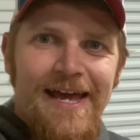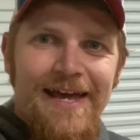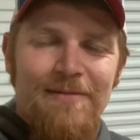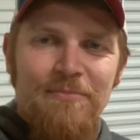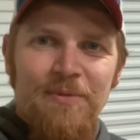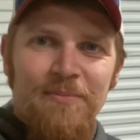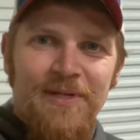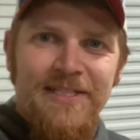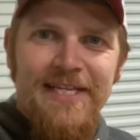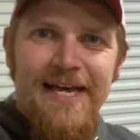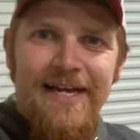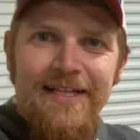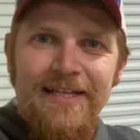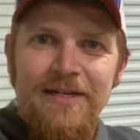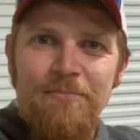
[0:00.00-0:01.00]
I'm going to be
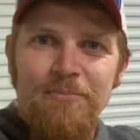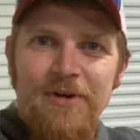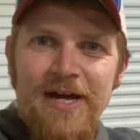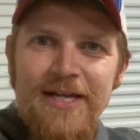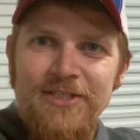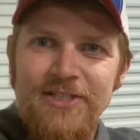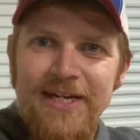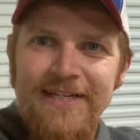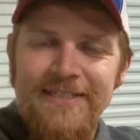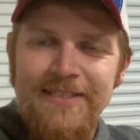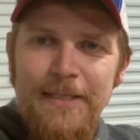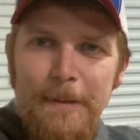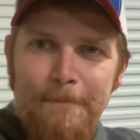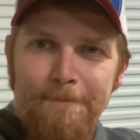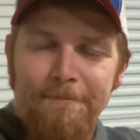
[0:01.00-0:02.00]
tackling a project
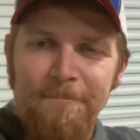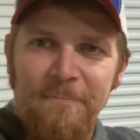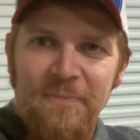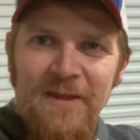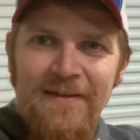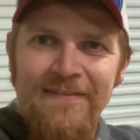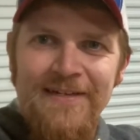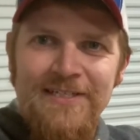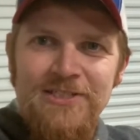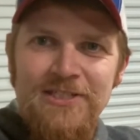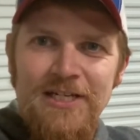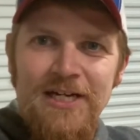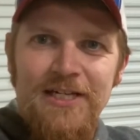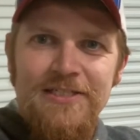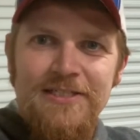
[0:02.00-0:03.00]
on this
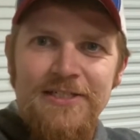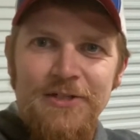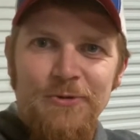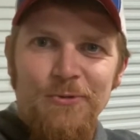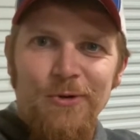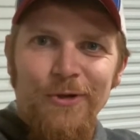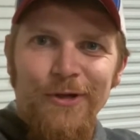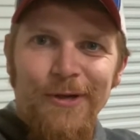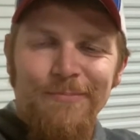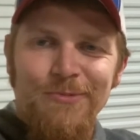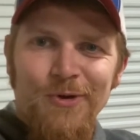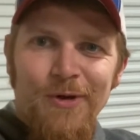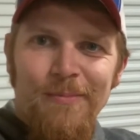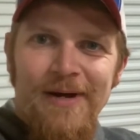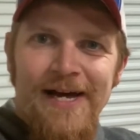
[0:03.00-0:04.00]
steel roll-up
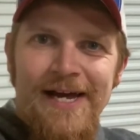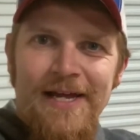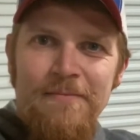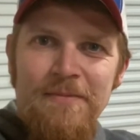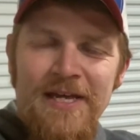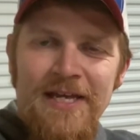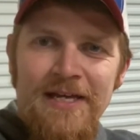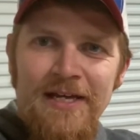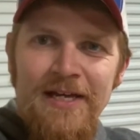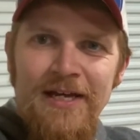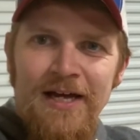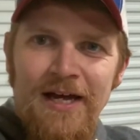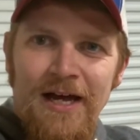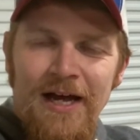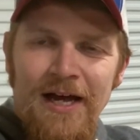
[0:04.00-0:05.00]
door behind me.
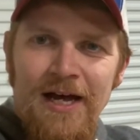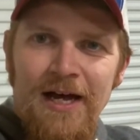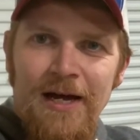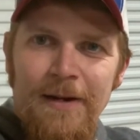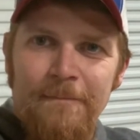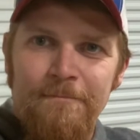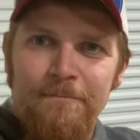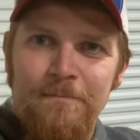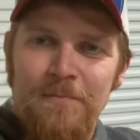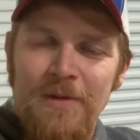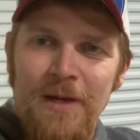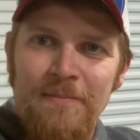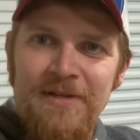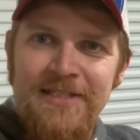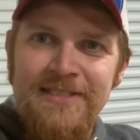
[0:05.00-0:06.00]

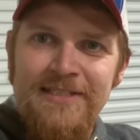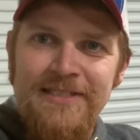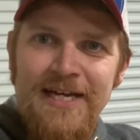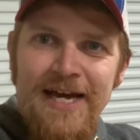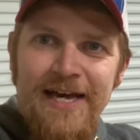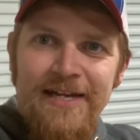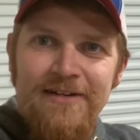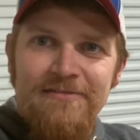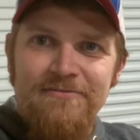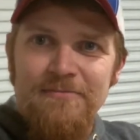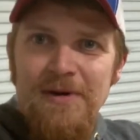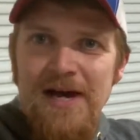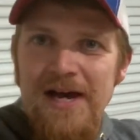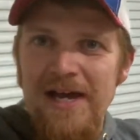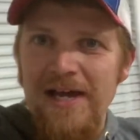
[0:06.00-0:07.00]
I'm inside of
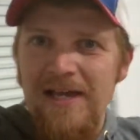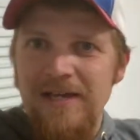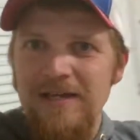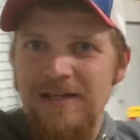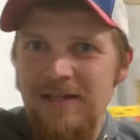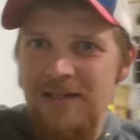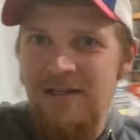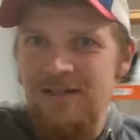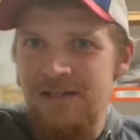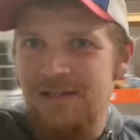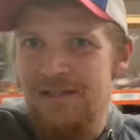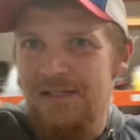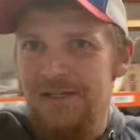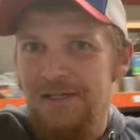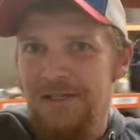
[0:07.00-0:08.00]
my
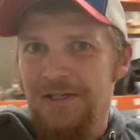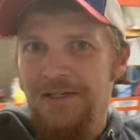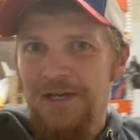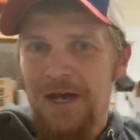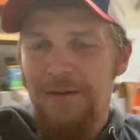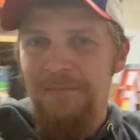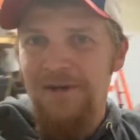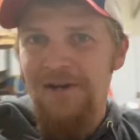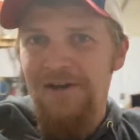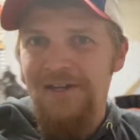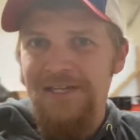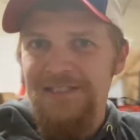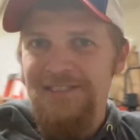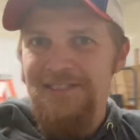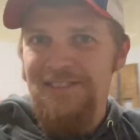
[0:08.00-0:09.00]

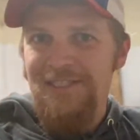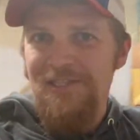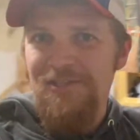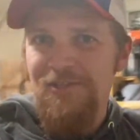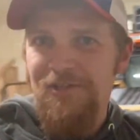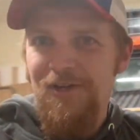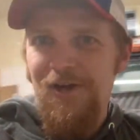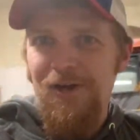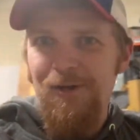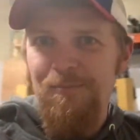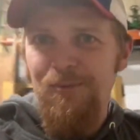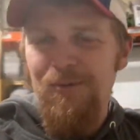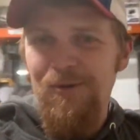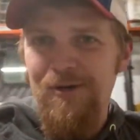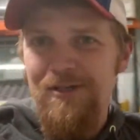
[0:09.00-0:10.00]
American steel
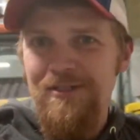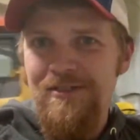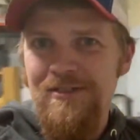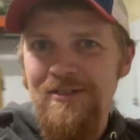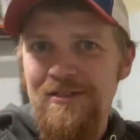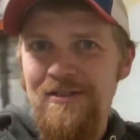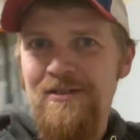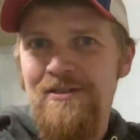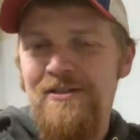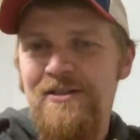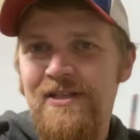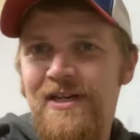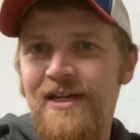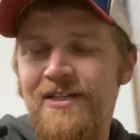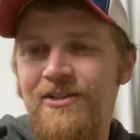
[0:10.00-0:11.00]
carport
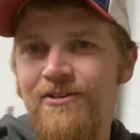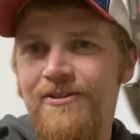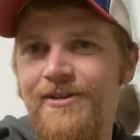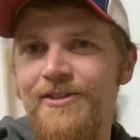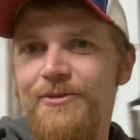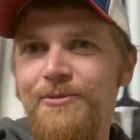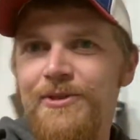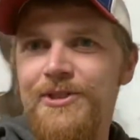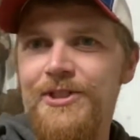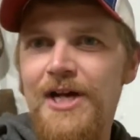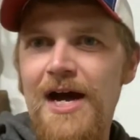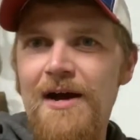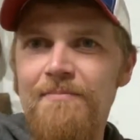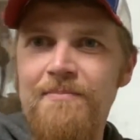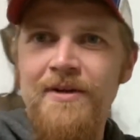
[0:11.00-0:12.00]
that I turned into a
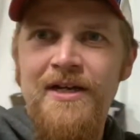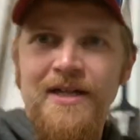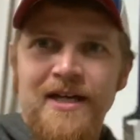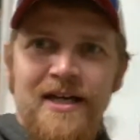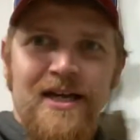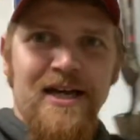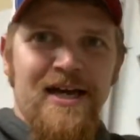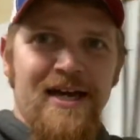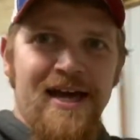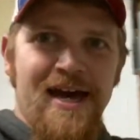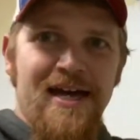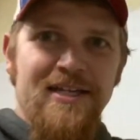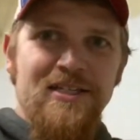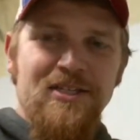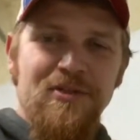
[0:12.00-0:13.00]
shop. I
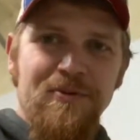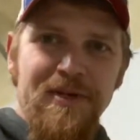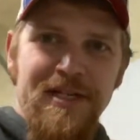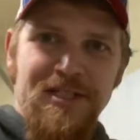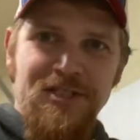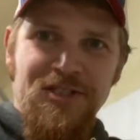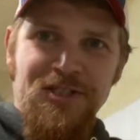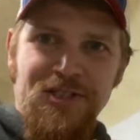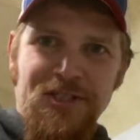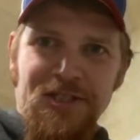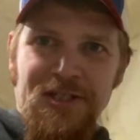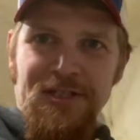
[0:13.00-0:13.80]
got 2-inch